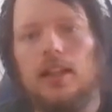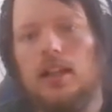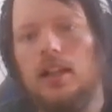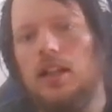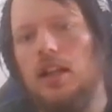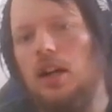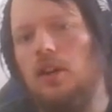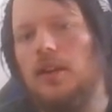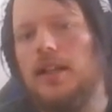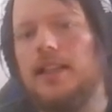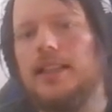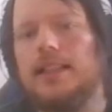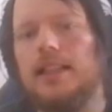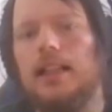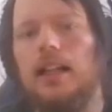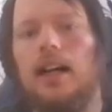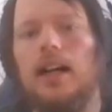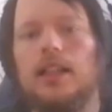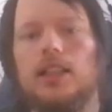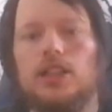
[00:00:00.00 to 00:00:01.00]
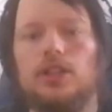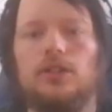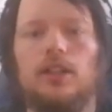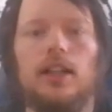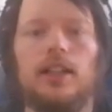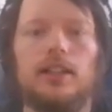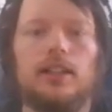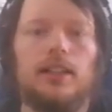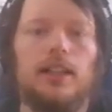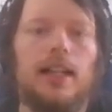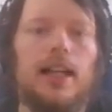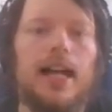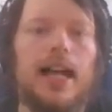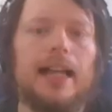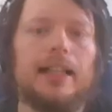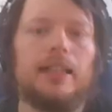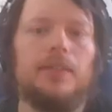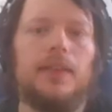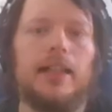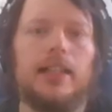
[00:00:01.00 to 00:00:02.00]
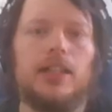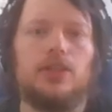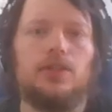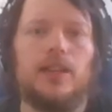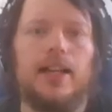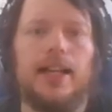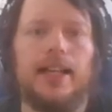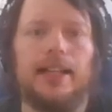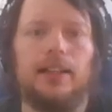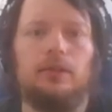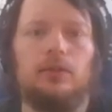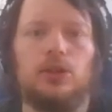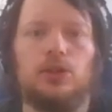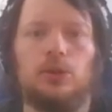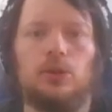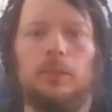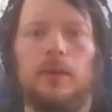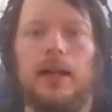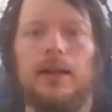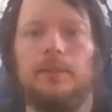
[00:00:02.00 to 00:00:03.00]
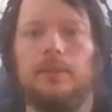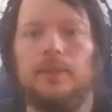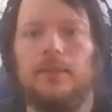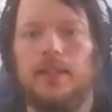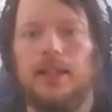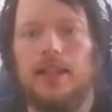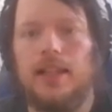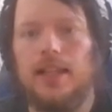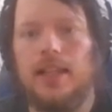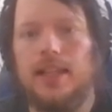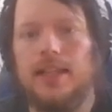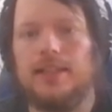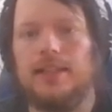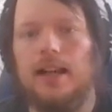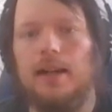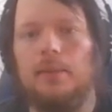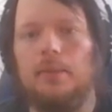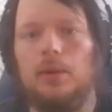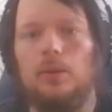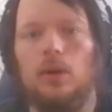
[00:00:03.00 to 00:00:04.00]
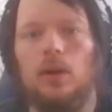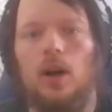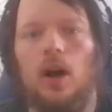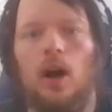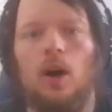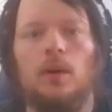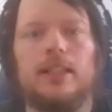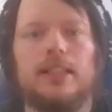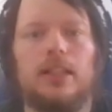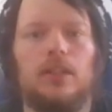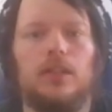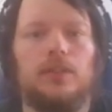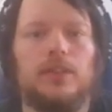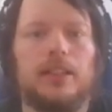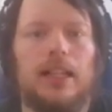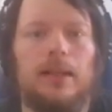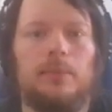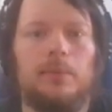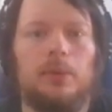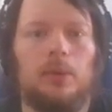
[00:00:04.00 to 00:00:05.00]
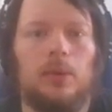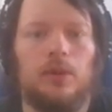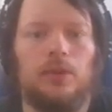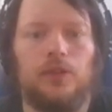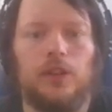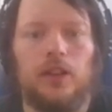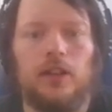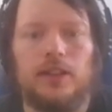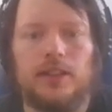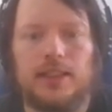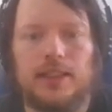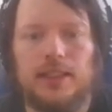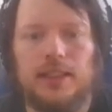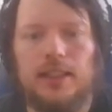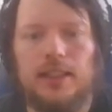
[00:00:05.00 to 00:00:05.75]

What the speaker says: Going into Construct, activating Dragon, which will pop his Zombie World. Always go for Zombie World first.